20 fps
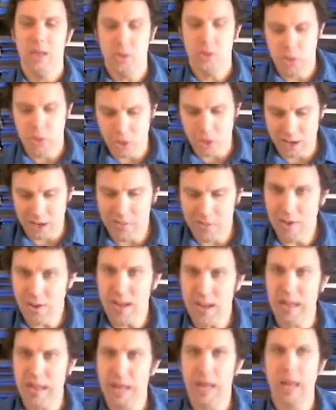John is
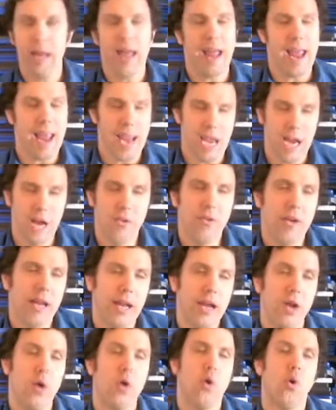getting angry
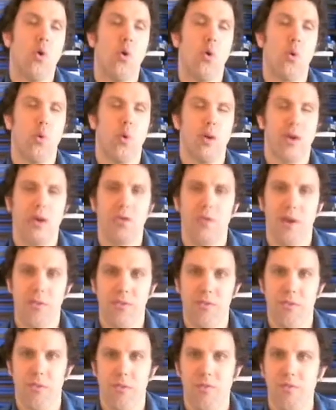or
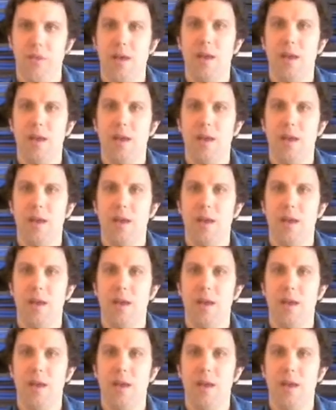aggressive,